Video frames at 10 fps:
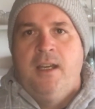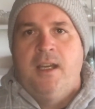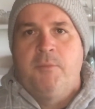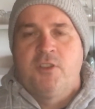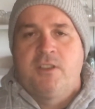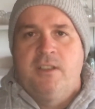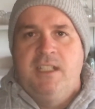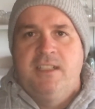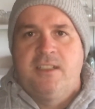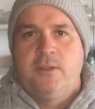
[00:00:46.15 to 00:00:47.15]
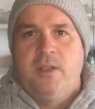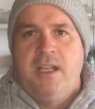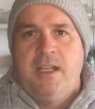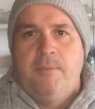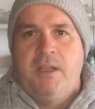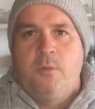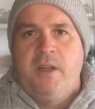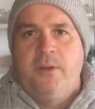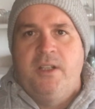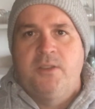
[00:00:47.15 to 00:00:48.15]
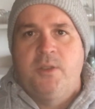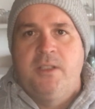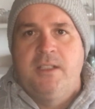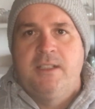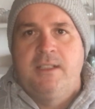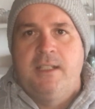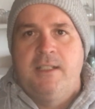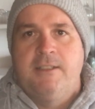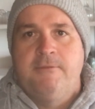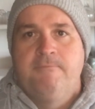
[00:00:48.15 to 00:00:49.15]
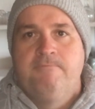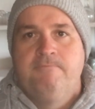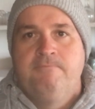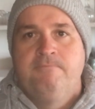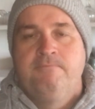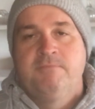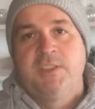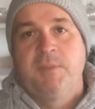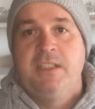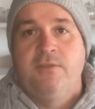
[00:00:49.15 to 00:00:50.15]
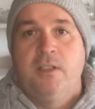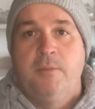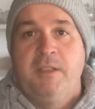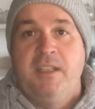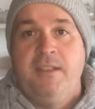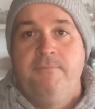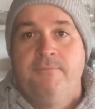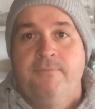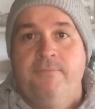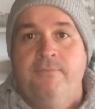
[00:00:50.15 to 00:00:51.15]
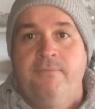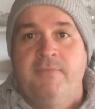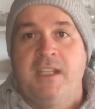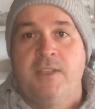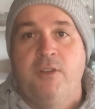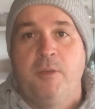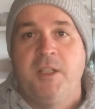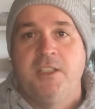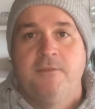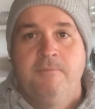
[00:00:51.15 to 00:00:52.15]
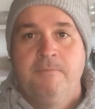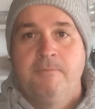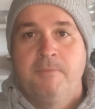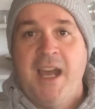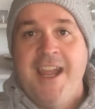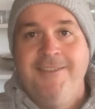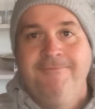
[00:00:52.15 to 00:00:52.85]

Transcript: I'm also on Instagram at Wainwright Troydon, so please follow me there. Thank you very much. Bye.